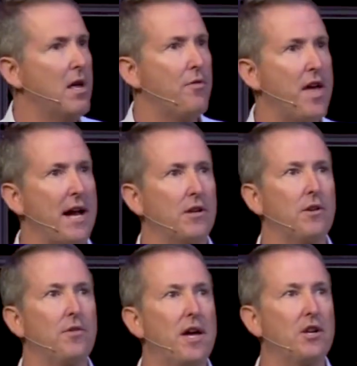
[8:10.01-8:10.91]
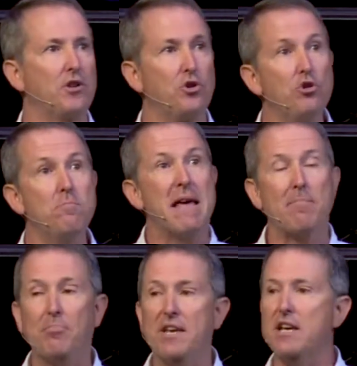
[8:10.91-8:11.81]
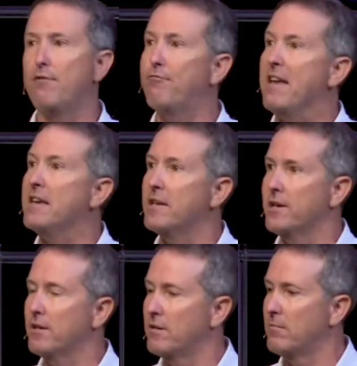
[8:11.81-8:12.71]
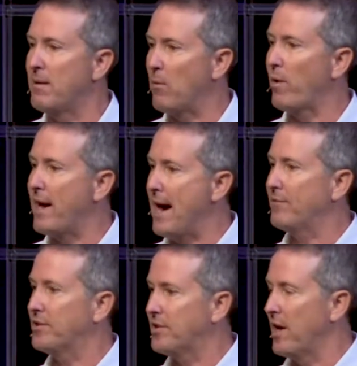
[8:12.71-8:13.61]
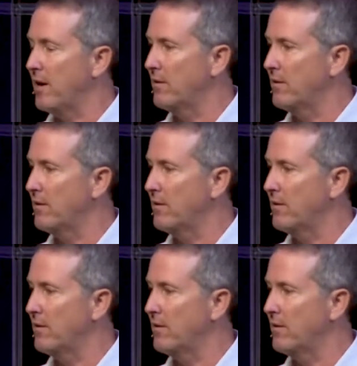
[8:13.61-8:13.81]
that, that you may be offended by what I have to say.